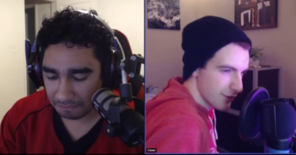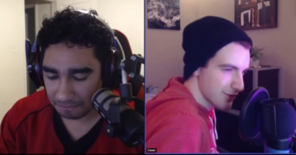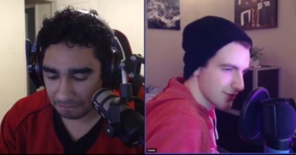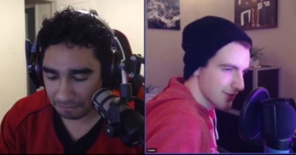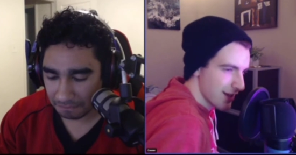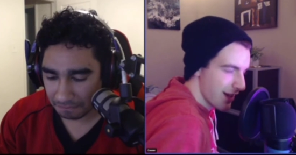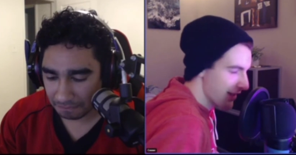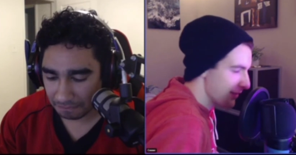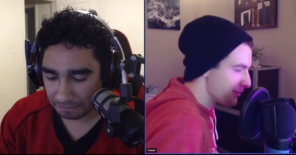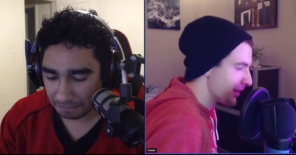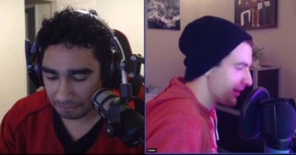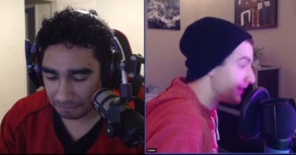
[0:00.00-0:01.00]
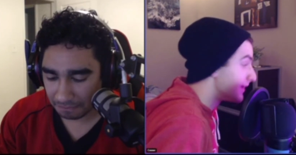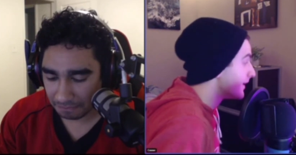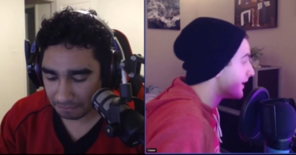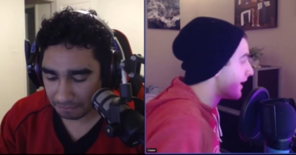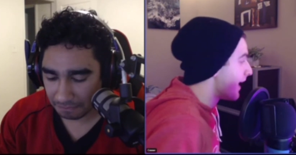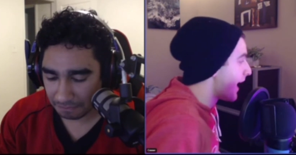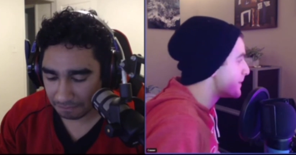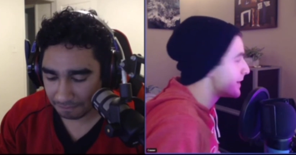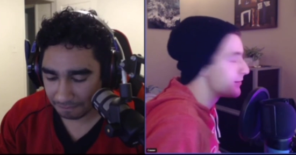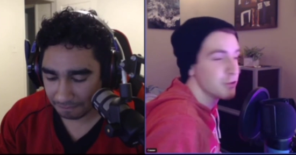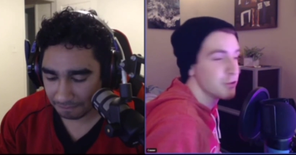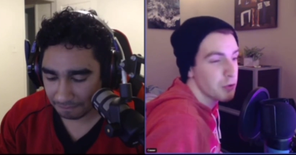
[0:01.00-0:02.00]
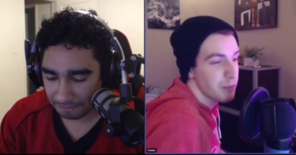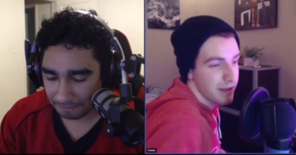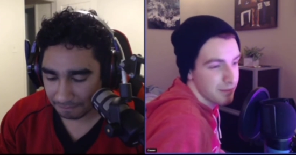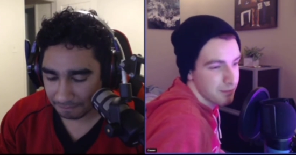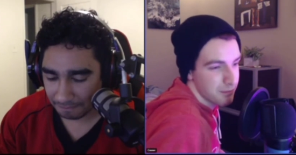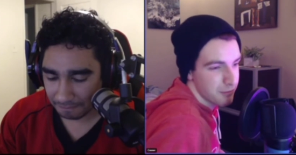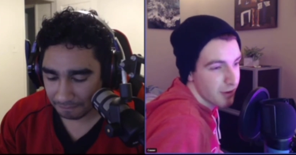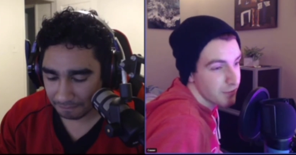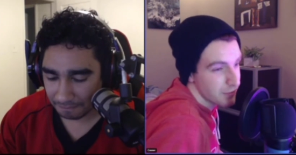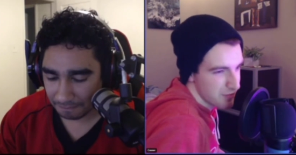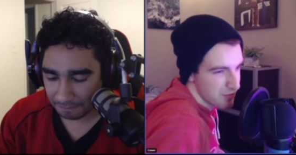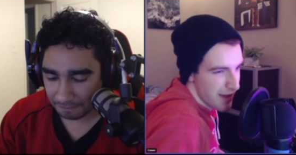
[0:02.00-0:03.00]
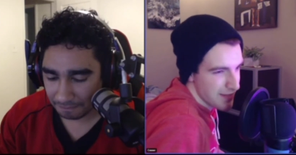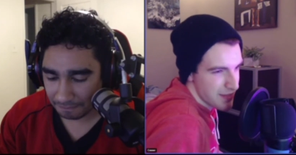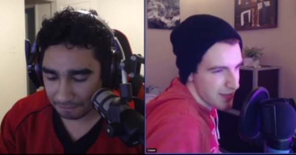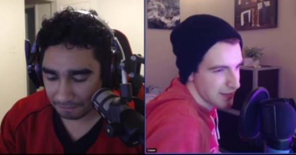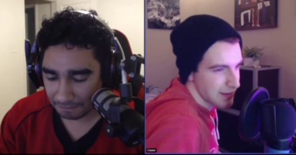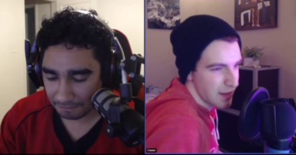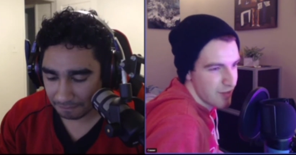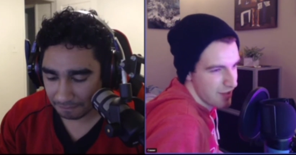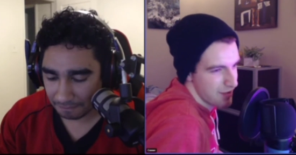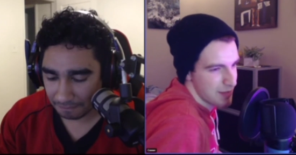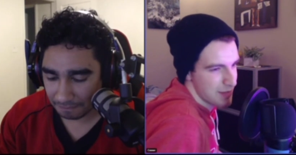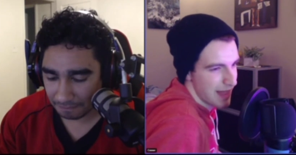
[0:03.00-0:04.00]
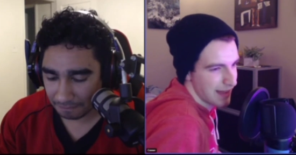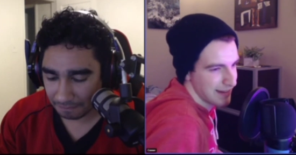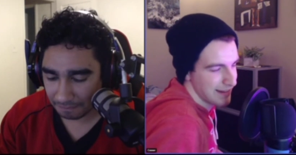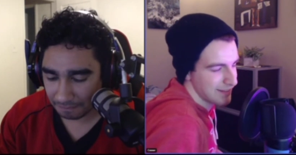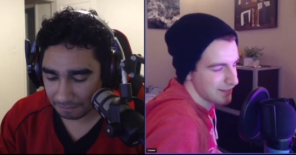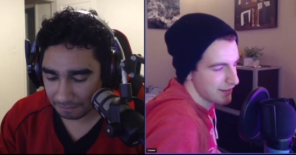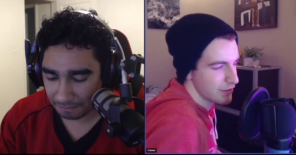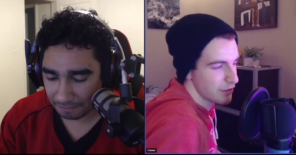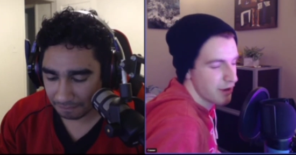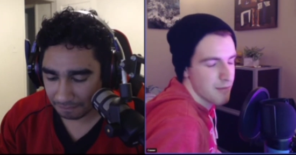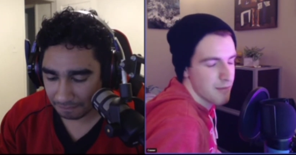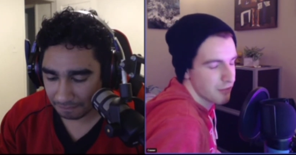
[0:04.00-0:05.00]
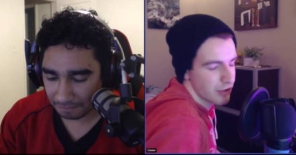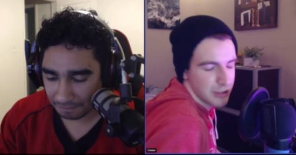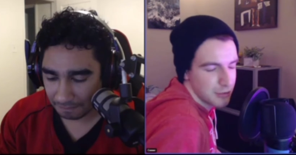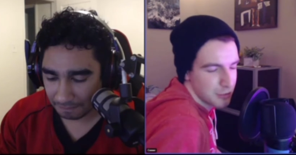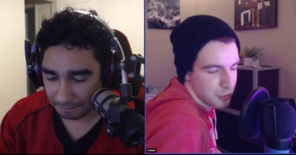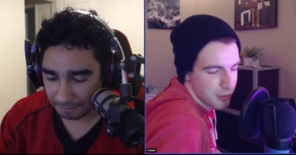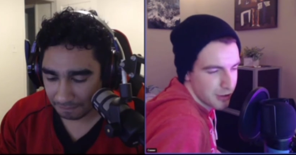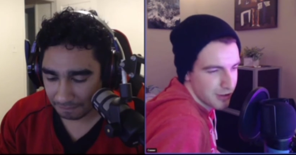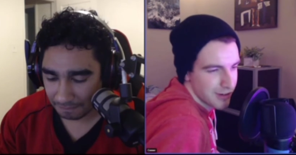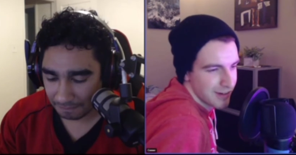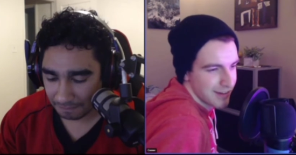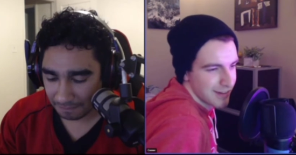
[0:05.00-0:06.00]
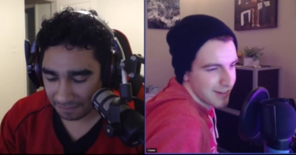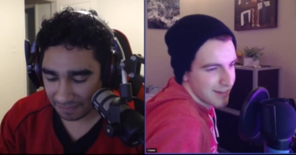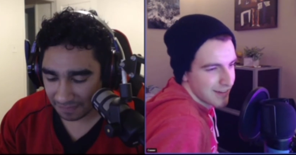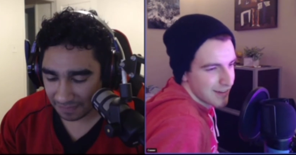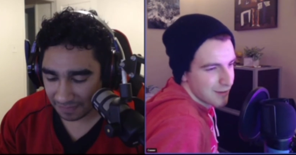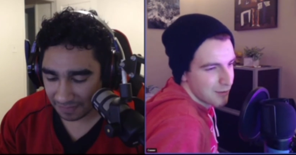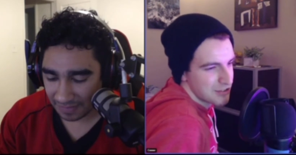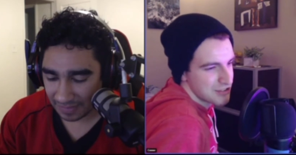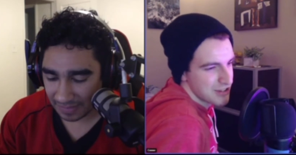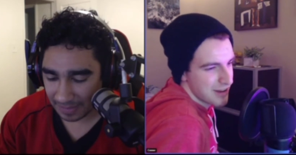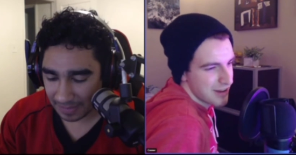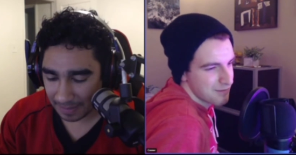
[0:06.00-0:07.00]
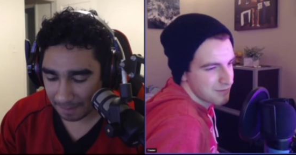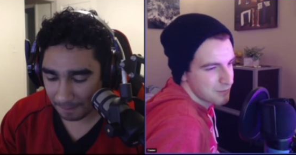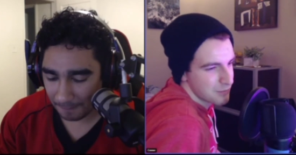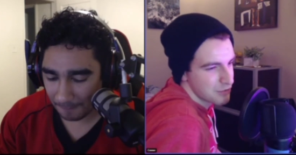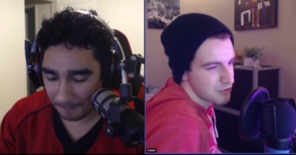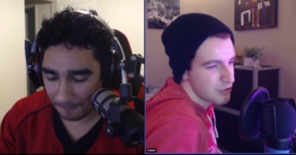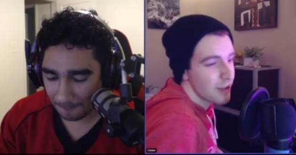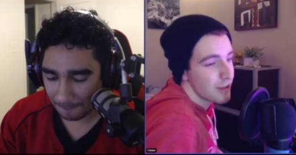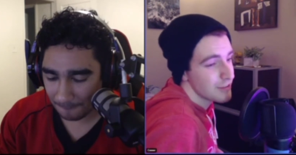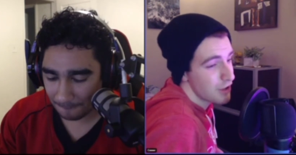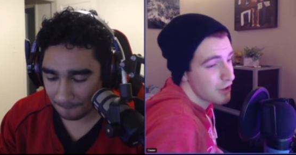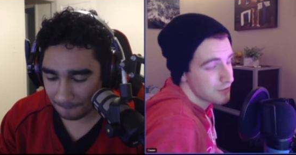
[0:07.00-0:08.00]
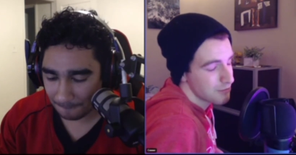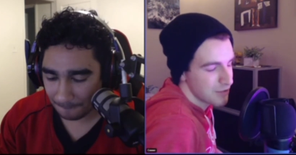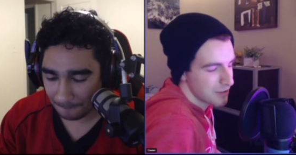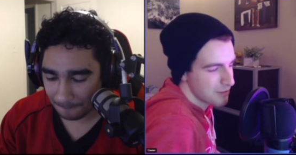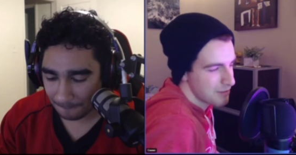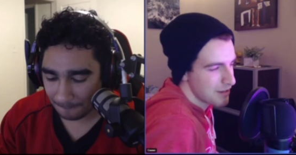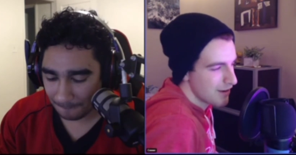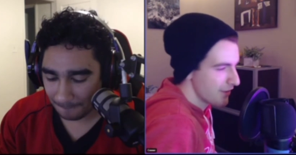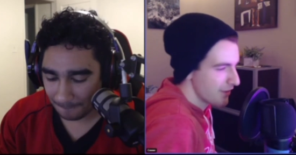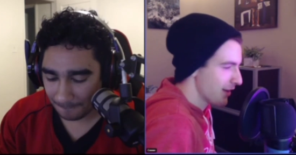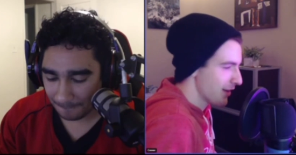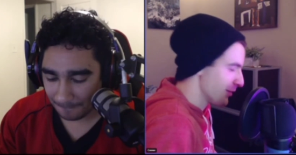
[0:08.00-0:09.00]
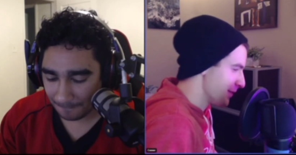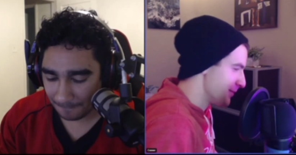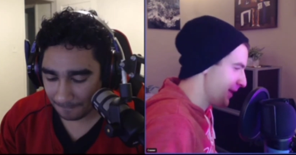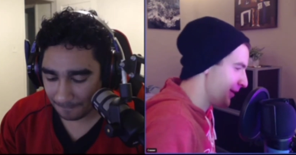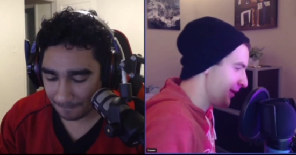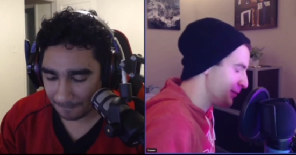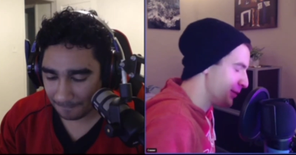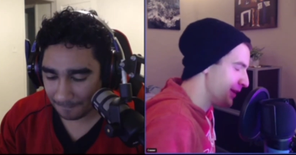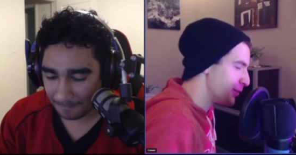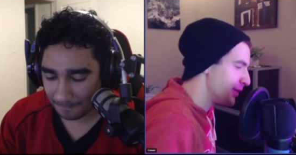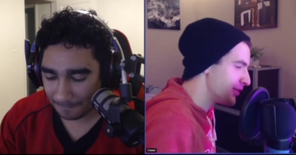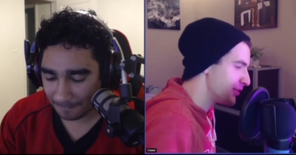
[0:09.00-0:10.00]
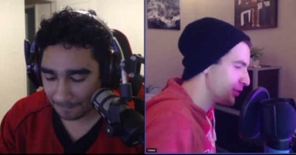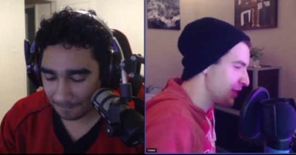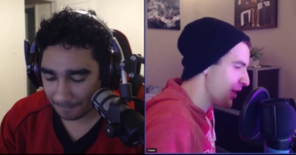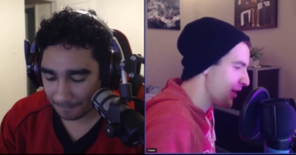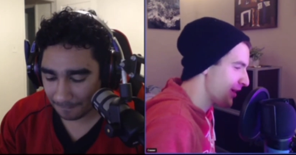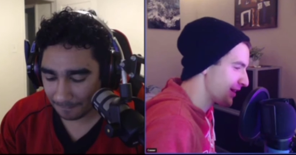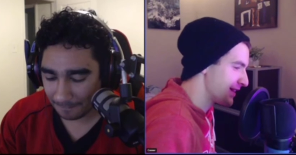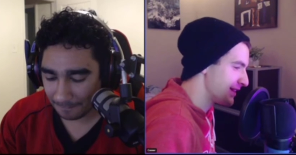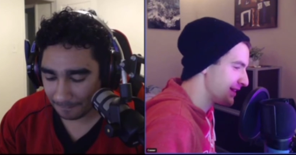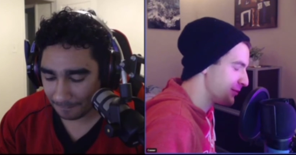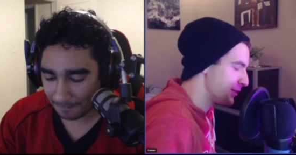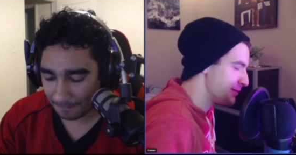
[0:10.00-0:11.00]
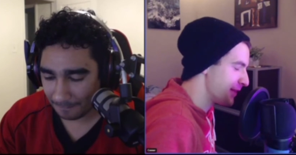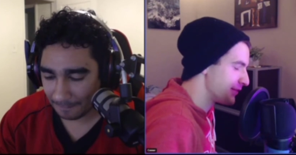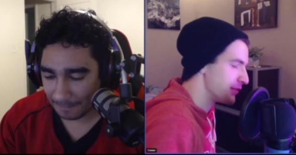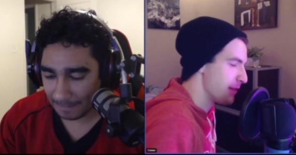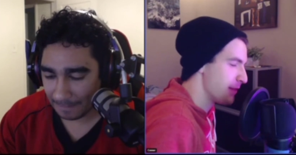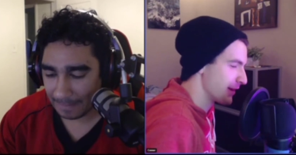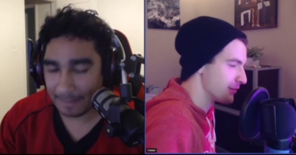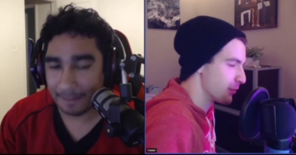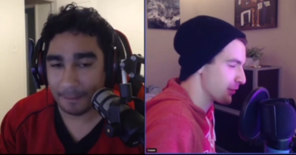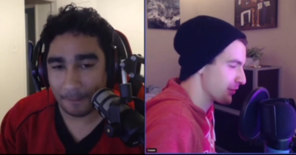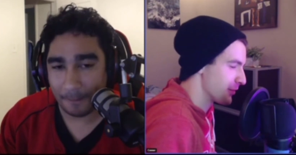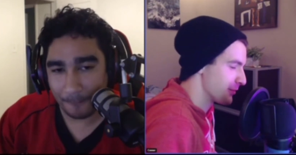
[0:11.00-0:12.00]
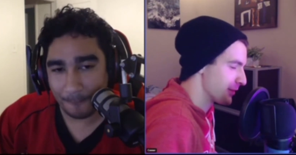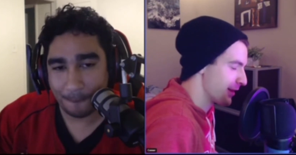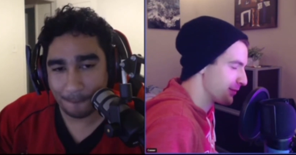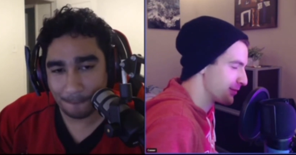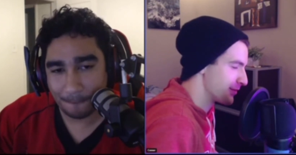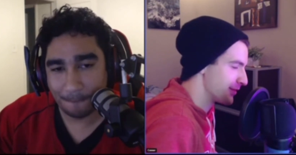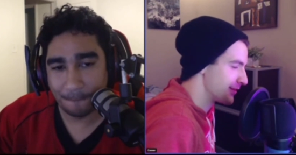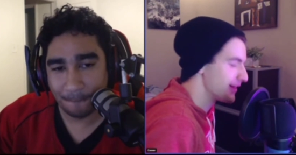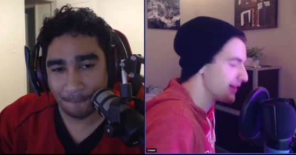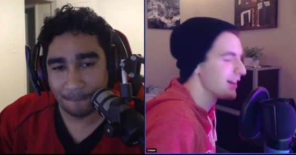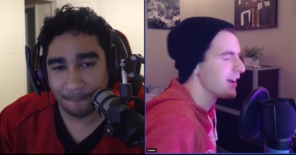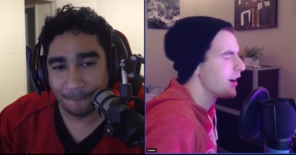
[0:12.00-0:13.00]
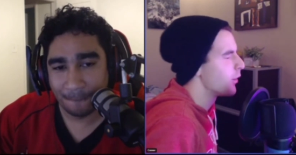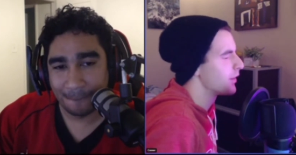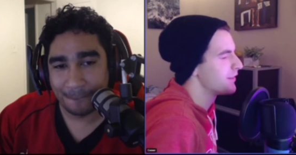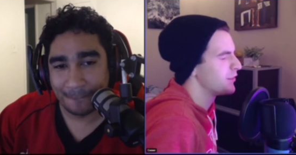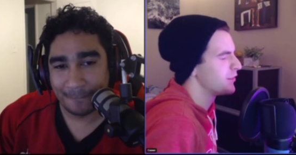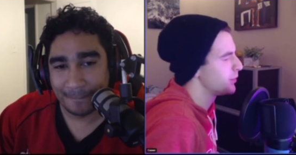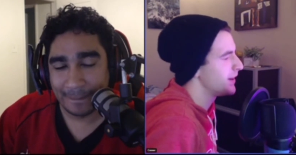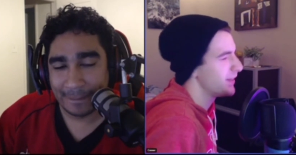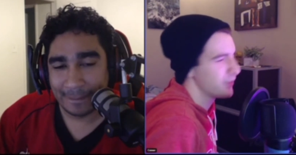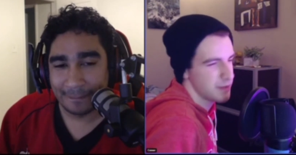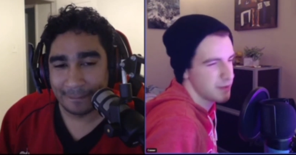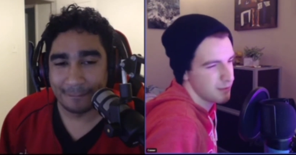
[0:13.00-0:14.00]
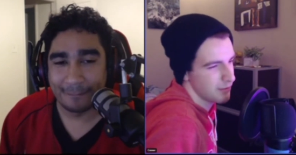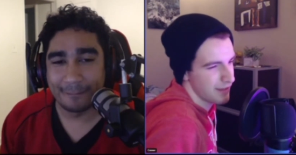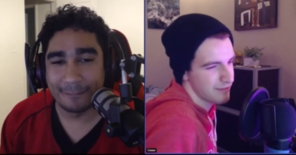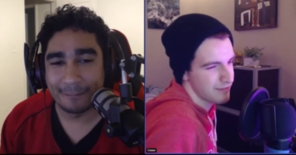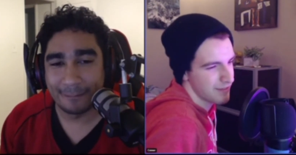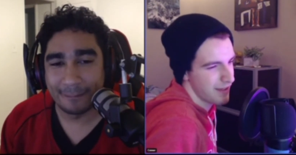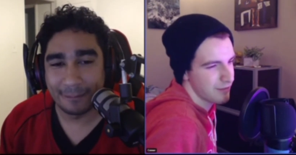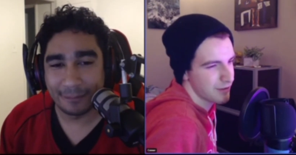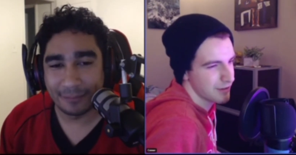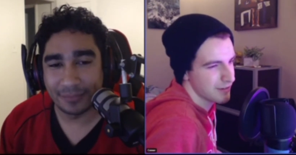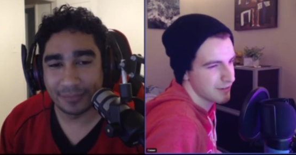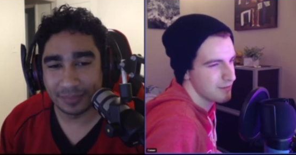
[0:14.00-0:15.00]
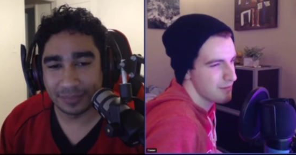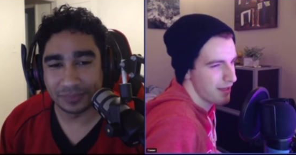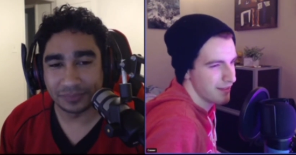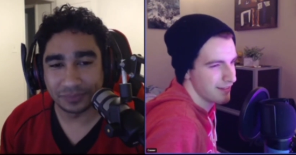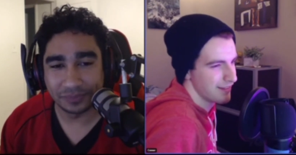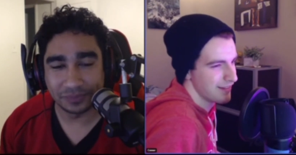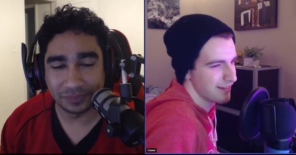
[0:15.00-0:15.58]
Speaker 1: this, uh, but I mean I've been told by friends of mine that they love him and that he's like their comfort YouTuber which um, which is it's awesome to be in contact with him now, and we we still talk. He we message back and forth sometimes. He's one of the sweetest people I've ever met.